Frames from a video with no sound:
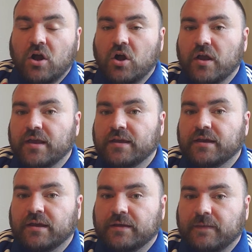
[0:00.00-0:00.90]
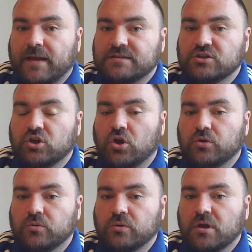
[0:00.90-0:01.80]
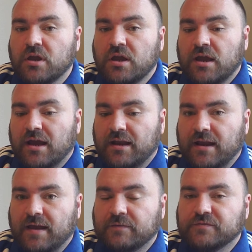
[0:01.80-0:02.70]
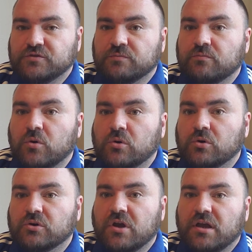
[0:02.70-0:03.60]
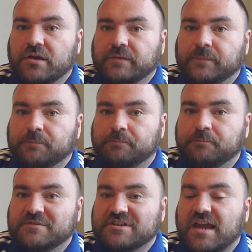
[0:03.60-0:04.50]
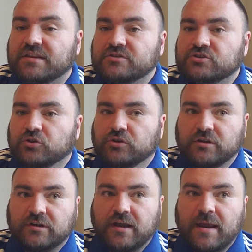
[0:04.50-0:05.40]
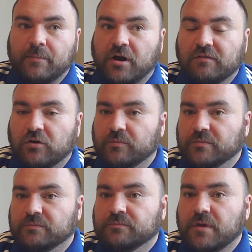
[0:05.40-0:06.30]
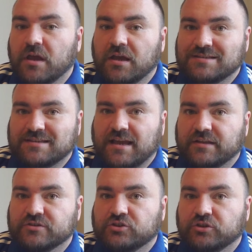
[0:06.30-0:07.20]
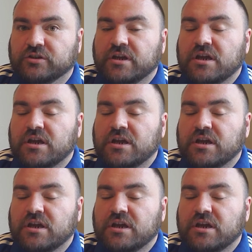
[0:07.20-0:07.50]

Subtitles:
I had to go and have some more scans done and MRI scans done